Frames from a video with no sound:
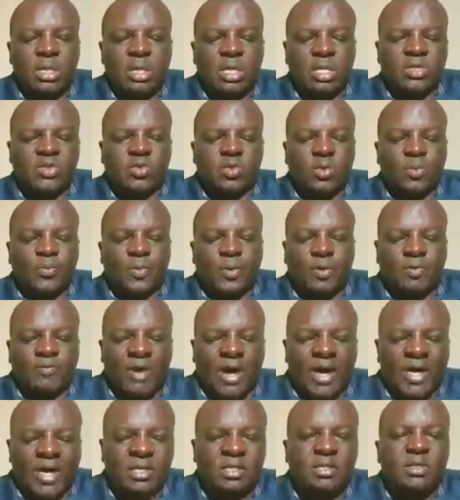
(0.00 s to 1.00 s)
is to
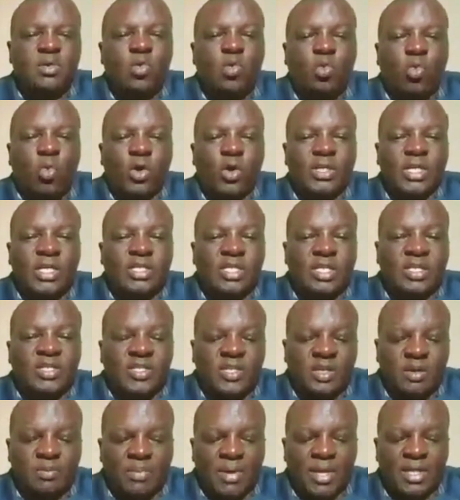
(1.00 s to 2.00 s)
provide quality
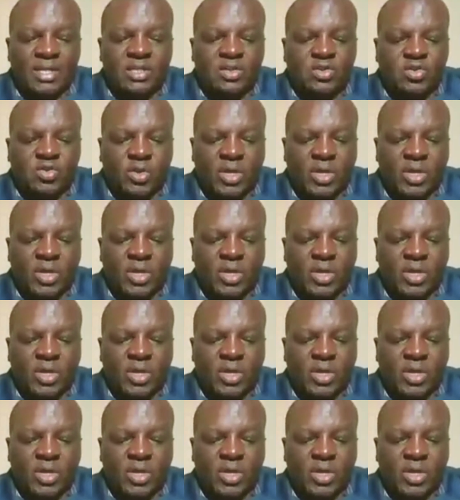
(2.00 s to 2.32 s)
CBET